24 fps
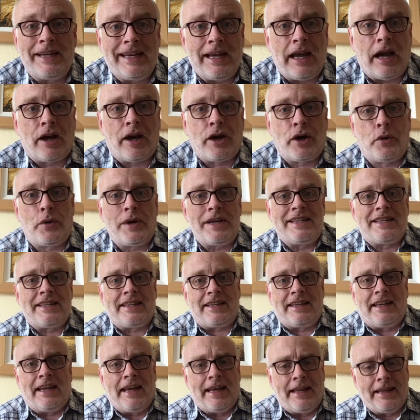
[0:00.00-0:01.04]
a quiz at
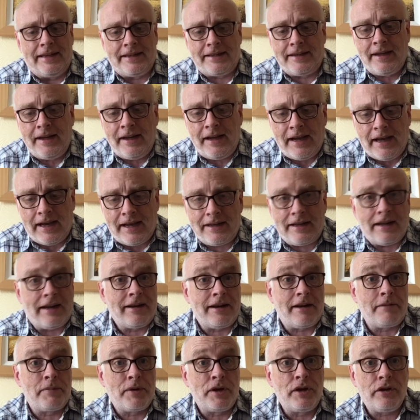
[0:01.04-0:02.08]
the end, and
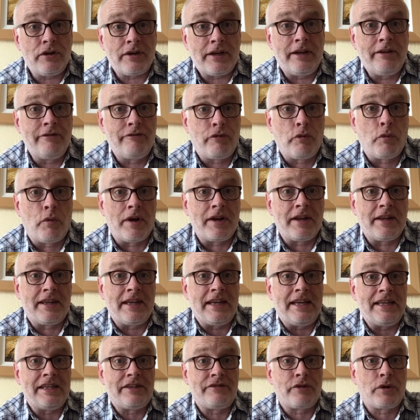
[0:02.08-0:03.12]
I've been looking for one of
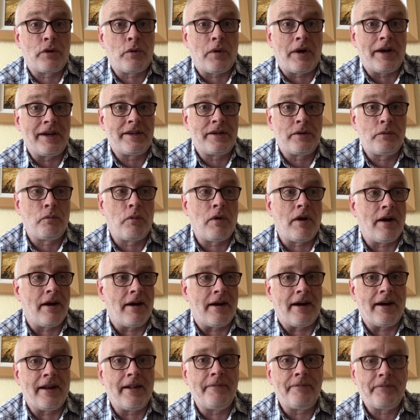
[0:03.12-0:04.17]
these for quite a
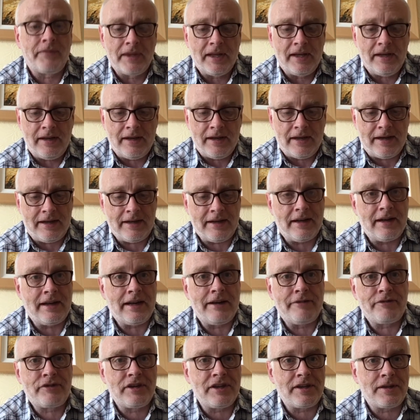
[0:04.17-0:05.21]
while, and
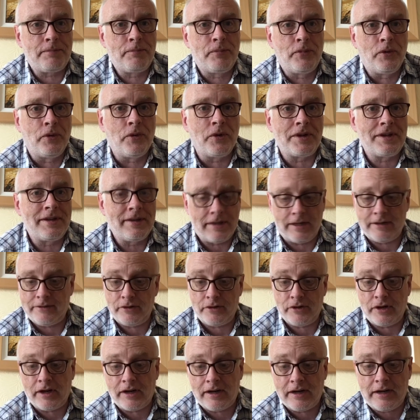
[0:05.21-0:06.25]
I've just bought, I'm going
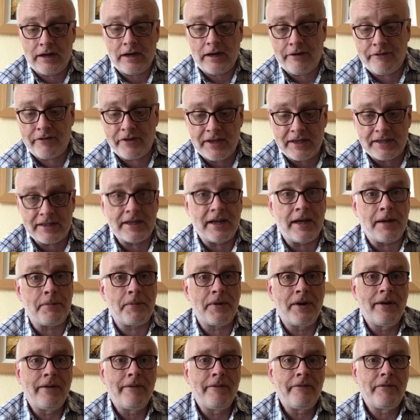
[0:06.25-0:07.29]
to cover this up,
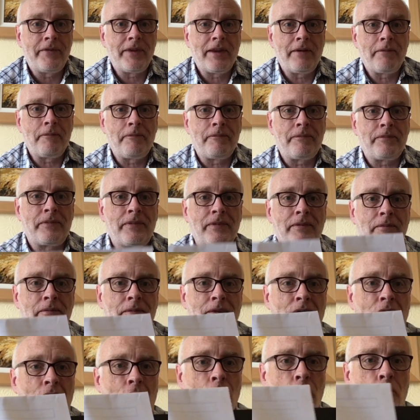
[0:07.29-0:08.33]

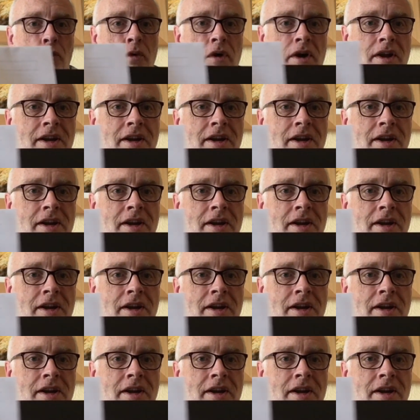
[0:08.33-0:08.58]
one